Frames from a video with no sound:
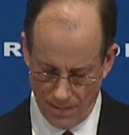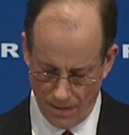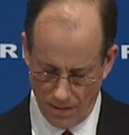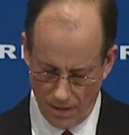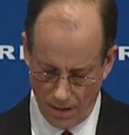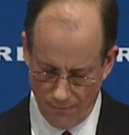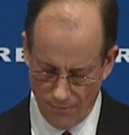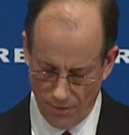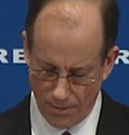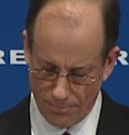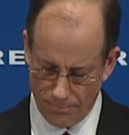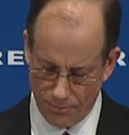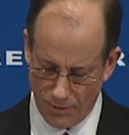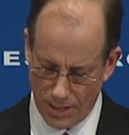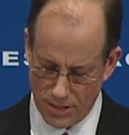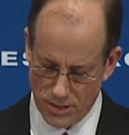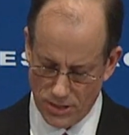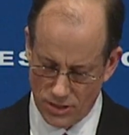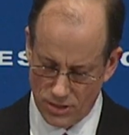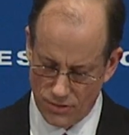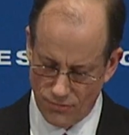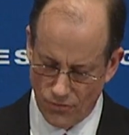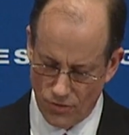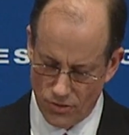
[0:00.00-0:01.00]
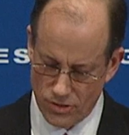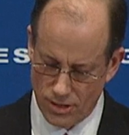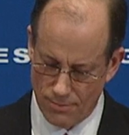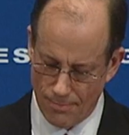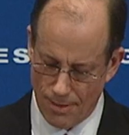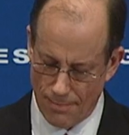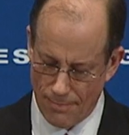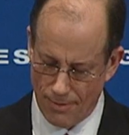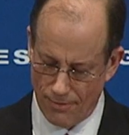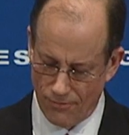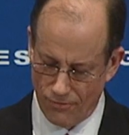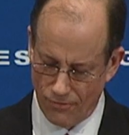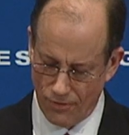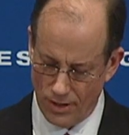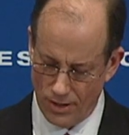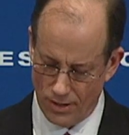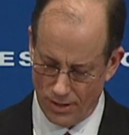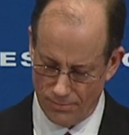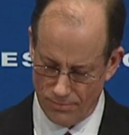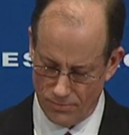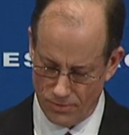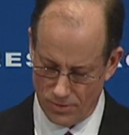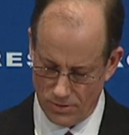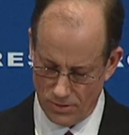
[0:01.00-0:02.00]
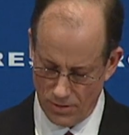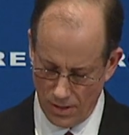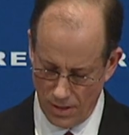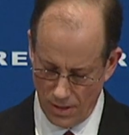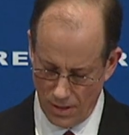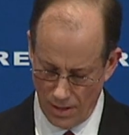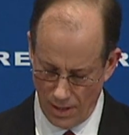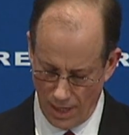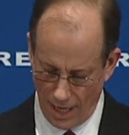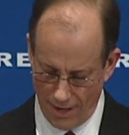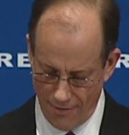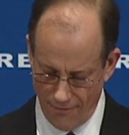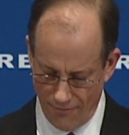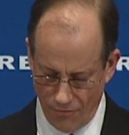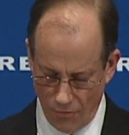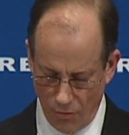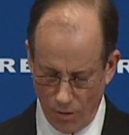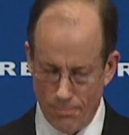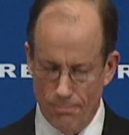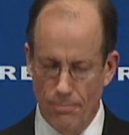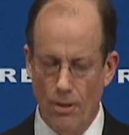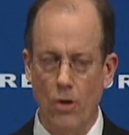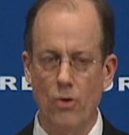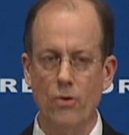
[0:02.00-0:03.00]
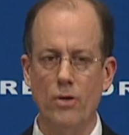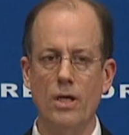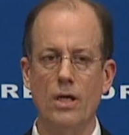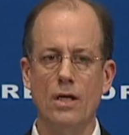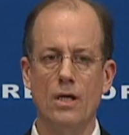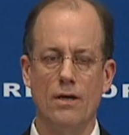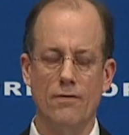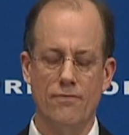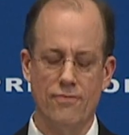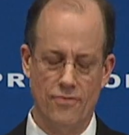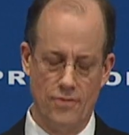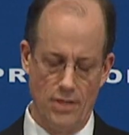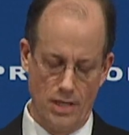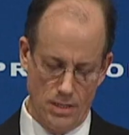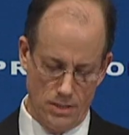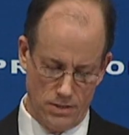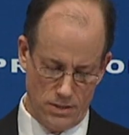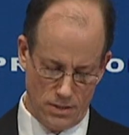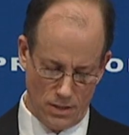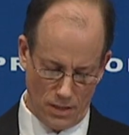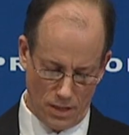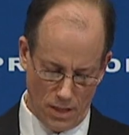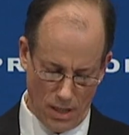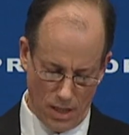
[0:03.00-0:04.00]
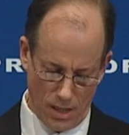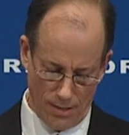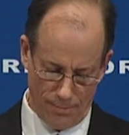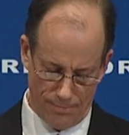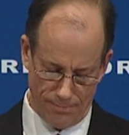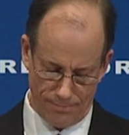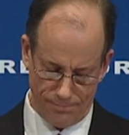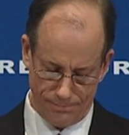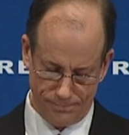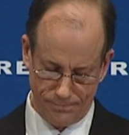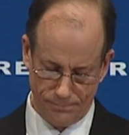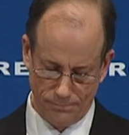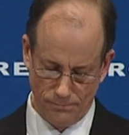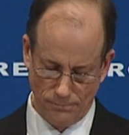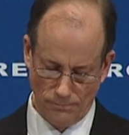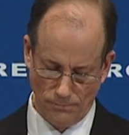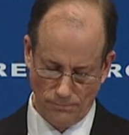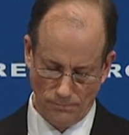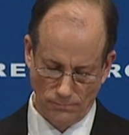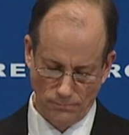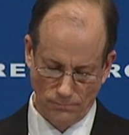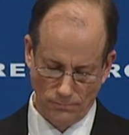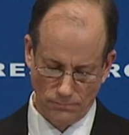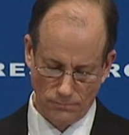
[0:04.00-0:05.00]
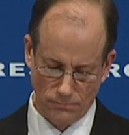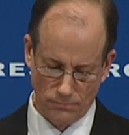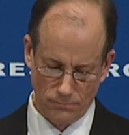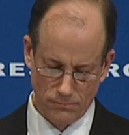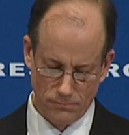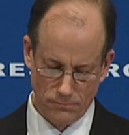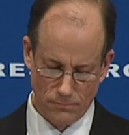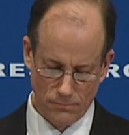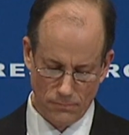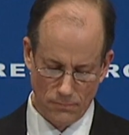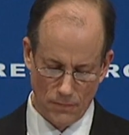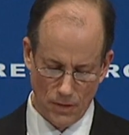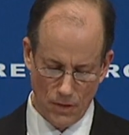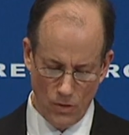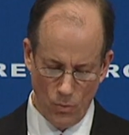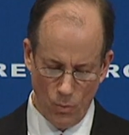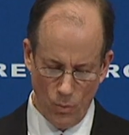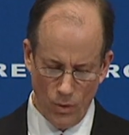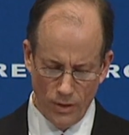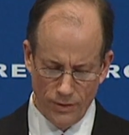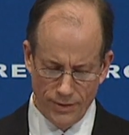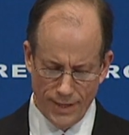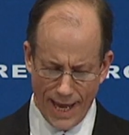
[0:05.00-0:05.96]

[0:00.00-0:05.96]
of our precious First Amendment freedoms a foreboding of things to come. Will